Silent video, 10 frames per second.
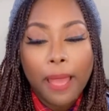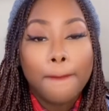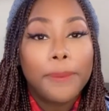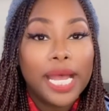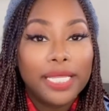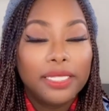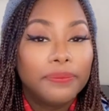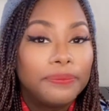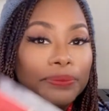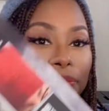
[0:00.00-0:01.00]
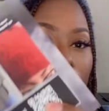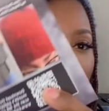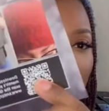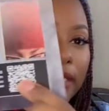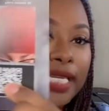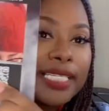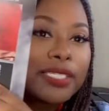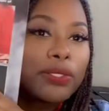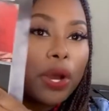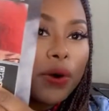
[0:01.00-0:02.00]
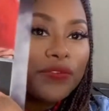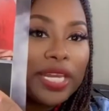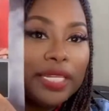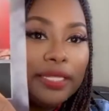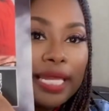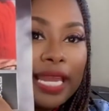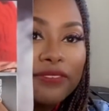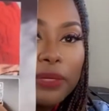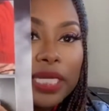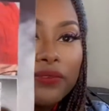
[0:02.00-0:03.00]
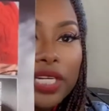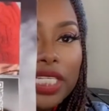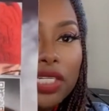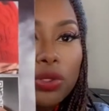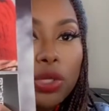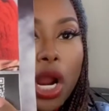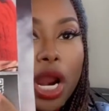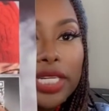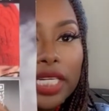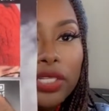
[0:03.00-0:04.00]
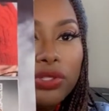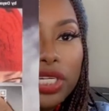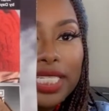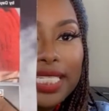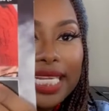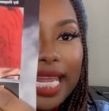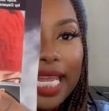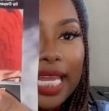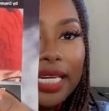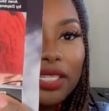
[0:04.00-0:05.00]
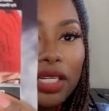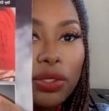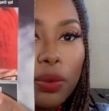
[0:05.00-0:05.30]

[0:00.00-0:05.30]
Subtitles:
but since COVID, they have been giving us these little cards, and you just scan the little